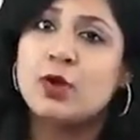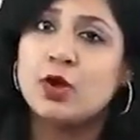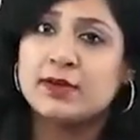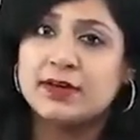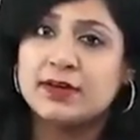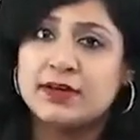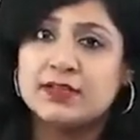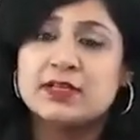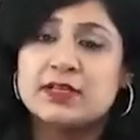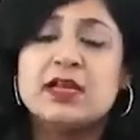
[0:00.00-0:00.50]

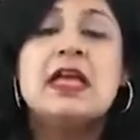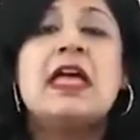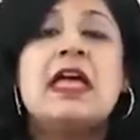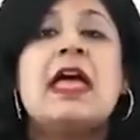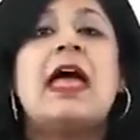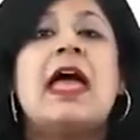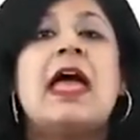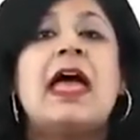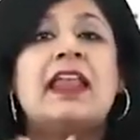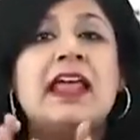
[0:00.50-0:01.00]
blockade.
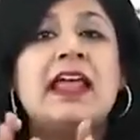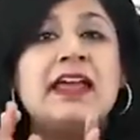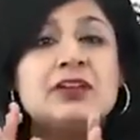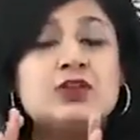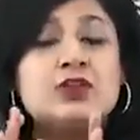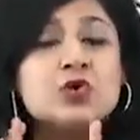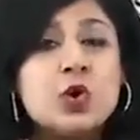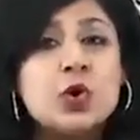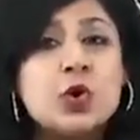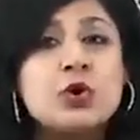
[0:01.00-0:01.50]
And I
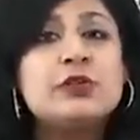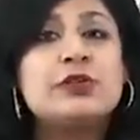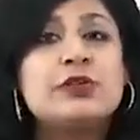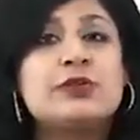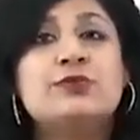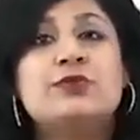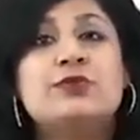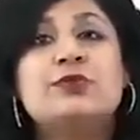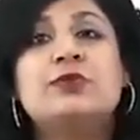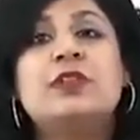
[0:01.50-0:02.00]
told
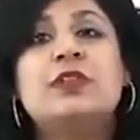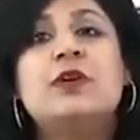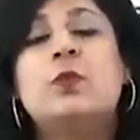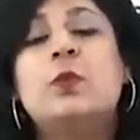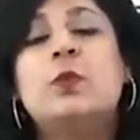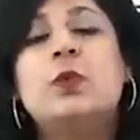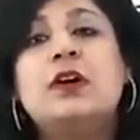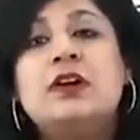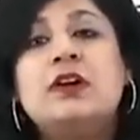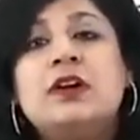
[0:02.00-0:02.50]
you the
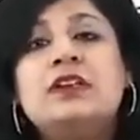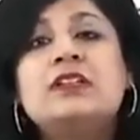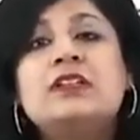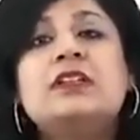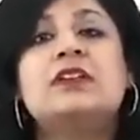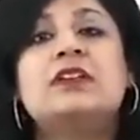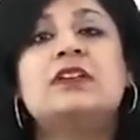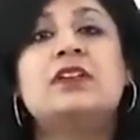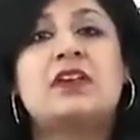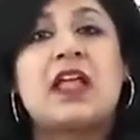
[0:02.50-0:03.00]
word
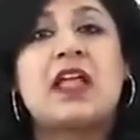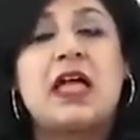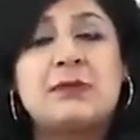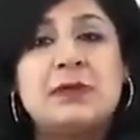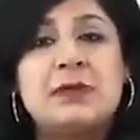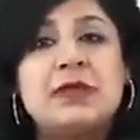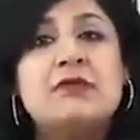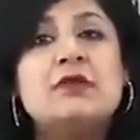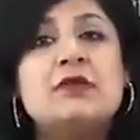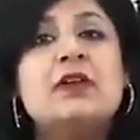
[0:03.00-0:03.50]

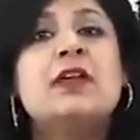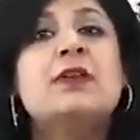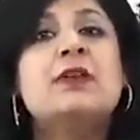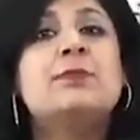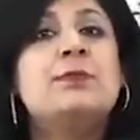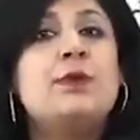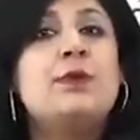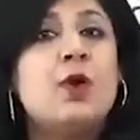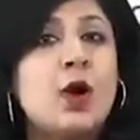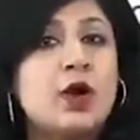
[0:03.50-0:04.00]
trabecular
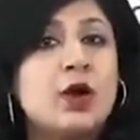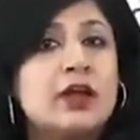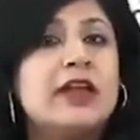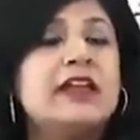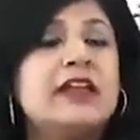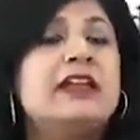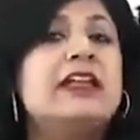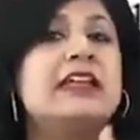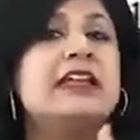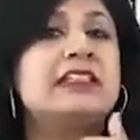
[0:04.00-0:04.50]

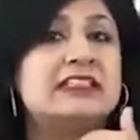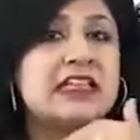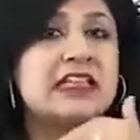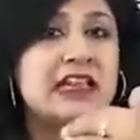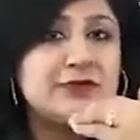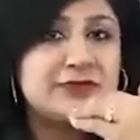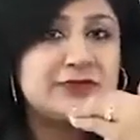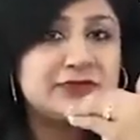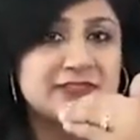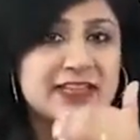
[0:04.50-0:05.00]
blockade
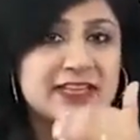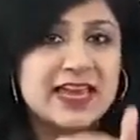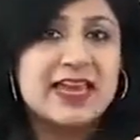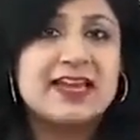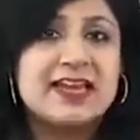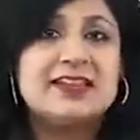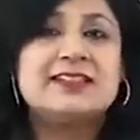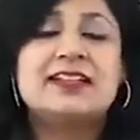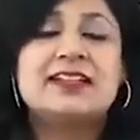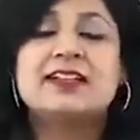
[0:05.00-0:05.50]
itself
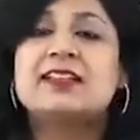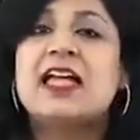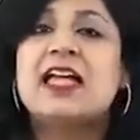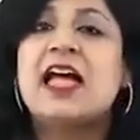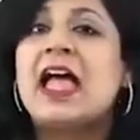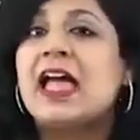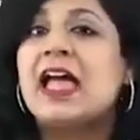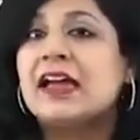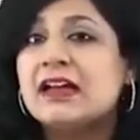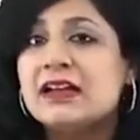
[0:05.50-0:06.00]
says that the
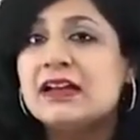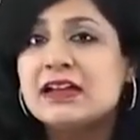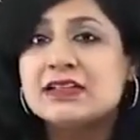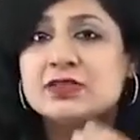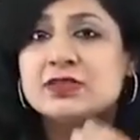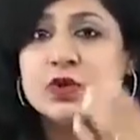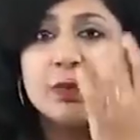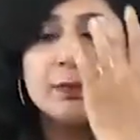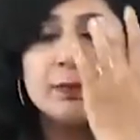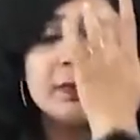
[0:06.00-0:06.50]
angle
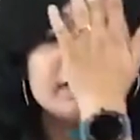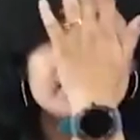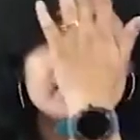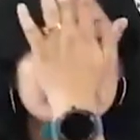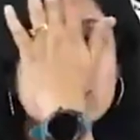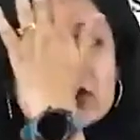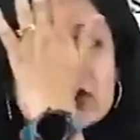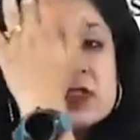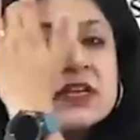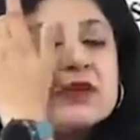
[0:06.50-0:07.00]
is open,
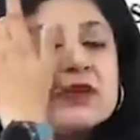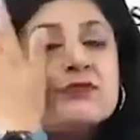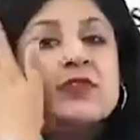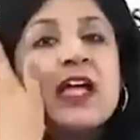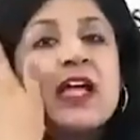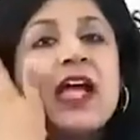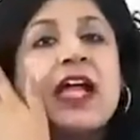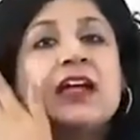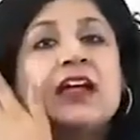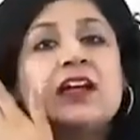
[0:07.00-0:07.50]
because if
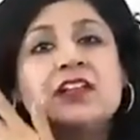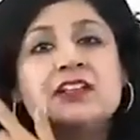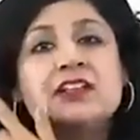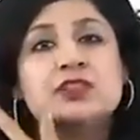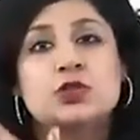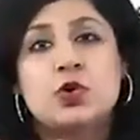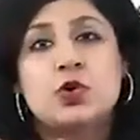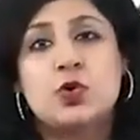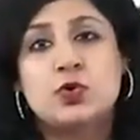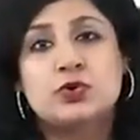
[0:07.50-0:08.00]
the angle
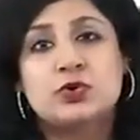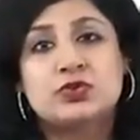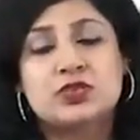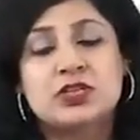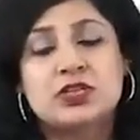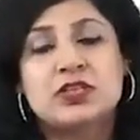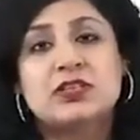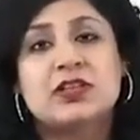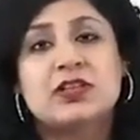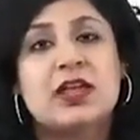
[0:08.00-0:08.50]
is
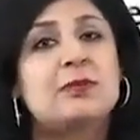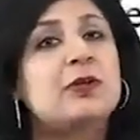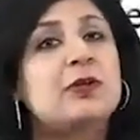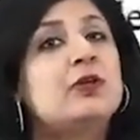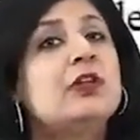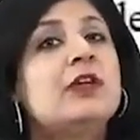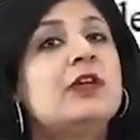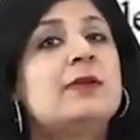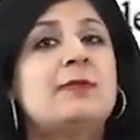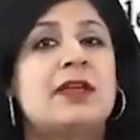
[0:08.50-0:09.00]
closed,
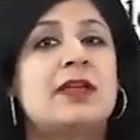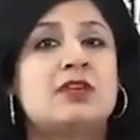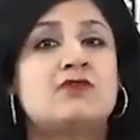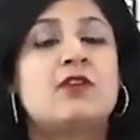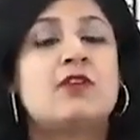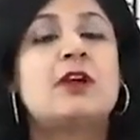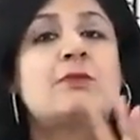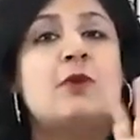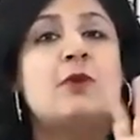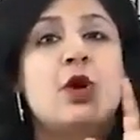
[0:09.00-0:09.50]
trabecular
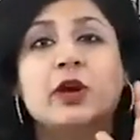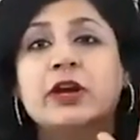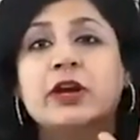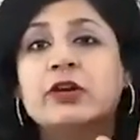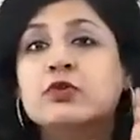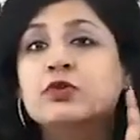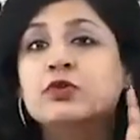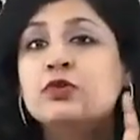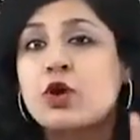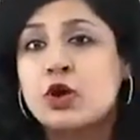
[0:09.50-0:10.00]
meshwork
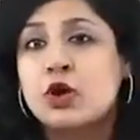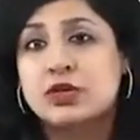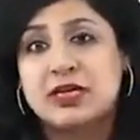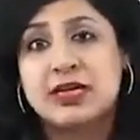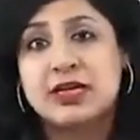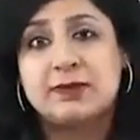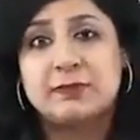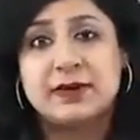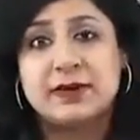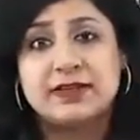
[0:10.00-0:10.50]
blockade could not
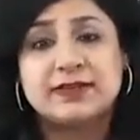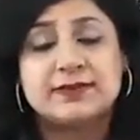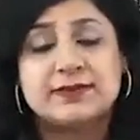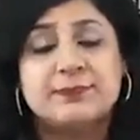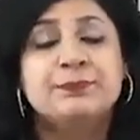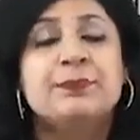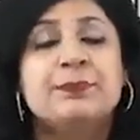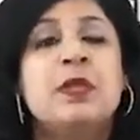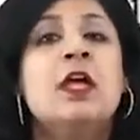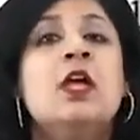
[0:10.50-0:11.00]
take place.
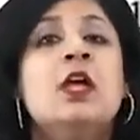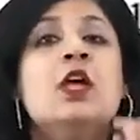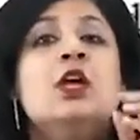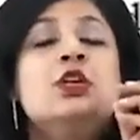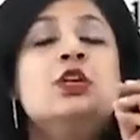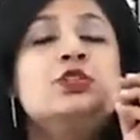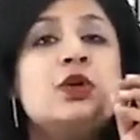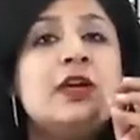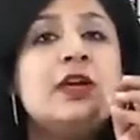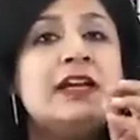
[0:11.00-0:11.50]

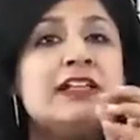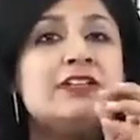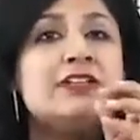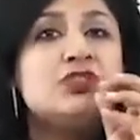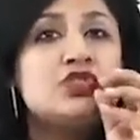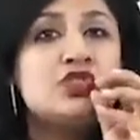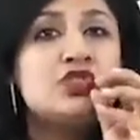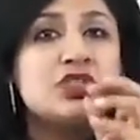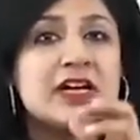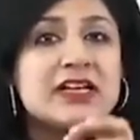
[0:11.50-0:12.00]
So, it
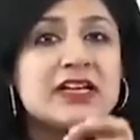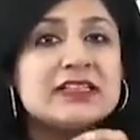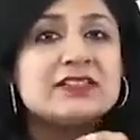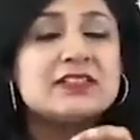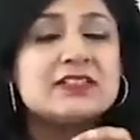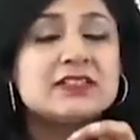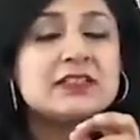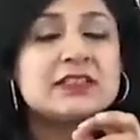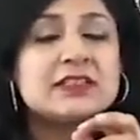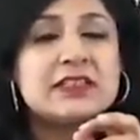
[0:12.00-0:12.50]
is
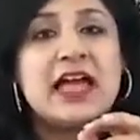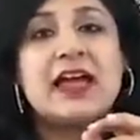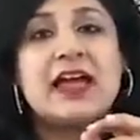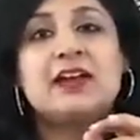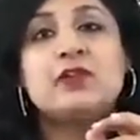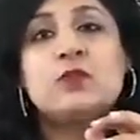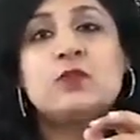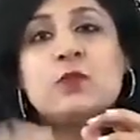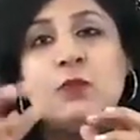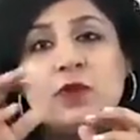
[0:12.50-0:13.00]
just
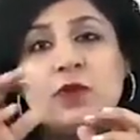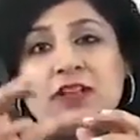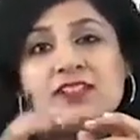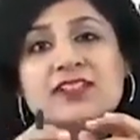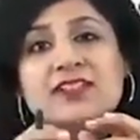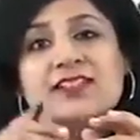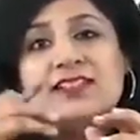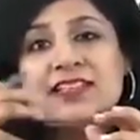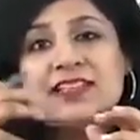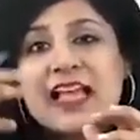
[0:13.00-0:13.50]
that which
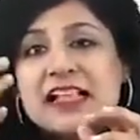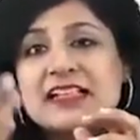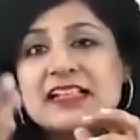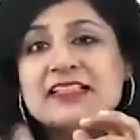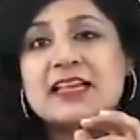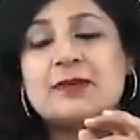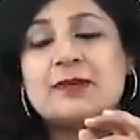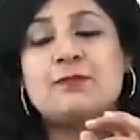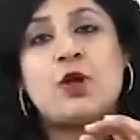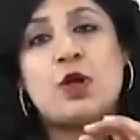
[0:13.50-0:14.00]

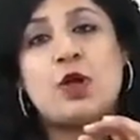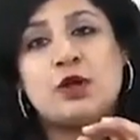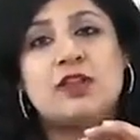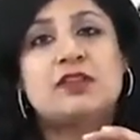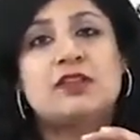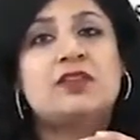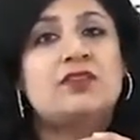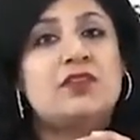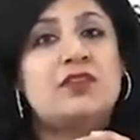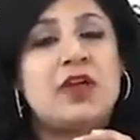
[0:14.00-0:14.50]
cells are
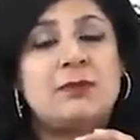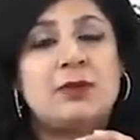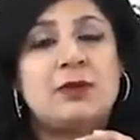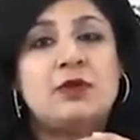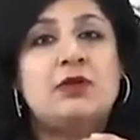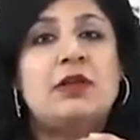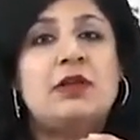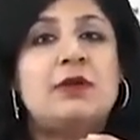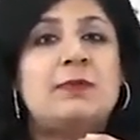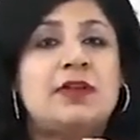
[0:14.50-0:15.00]
blocking the
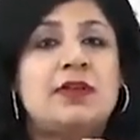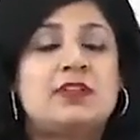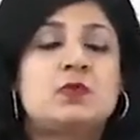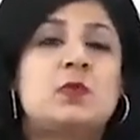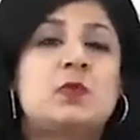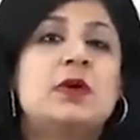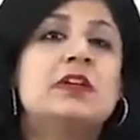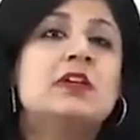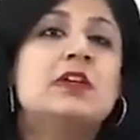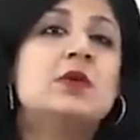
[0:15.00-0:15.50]
trabecular
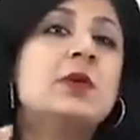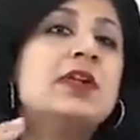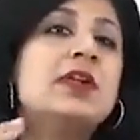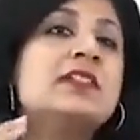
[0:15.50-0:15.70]
meshwork, you